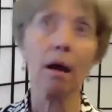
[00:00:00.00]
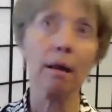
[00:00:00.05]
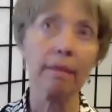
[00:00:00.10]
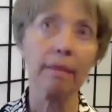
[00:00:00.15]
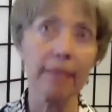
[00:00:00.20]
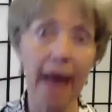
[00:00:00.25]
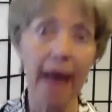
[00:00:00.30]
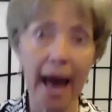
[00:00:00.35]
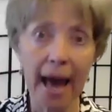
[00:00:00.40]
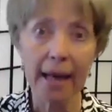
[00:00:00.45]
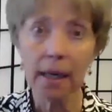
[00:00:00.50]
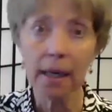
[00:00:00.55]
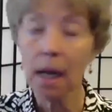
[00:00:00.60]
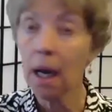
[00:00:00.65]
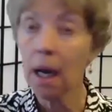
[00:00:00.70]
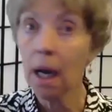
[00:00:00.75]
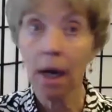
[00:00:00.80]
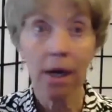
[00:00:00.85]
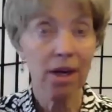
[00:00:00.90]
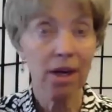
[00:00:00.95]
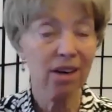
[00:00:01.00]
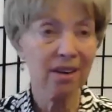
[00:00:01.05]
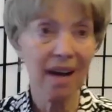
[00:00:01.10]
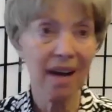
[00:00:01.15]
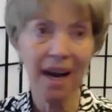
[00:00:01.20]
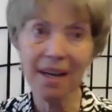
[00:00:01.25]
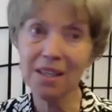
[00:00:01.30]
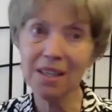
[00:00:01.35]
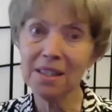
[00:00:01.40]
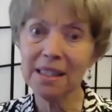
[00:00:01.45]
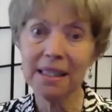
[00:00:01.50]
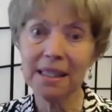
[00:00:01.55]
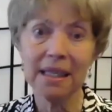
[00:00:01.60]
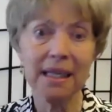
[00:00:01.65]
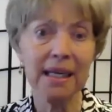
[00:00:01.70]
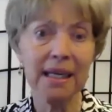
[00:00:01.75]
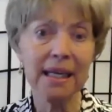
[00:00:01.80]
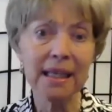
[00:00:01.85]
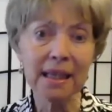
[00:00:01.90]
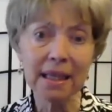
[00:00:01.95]
all that, you're not going to
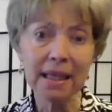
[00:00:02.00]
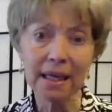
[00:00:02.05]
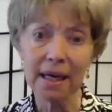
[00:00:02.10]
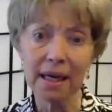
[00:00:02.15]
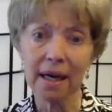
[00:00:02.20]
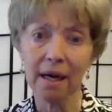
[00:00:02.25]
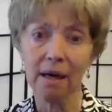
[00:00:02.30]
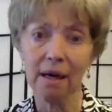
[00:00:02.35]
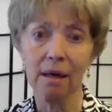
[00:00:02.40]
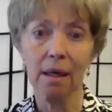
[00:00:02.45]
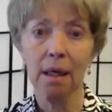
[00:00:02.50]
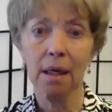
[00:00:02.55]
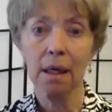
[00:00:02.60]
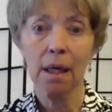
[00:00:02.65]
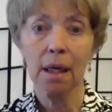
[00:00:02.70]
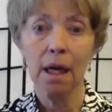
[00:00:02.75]
get there.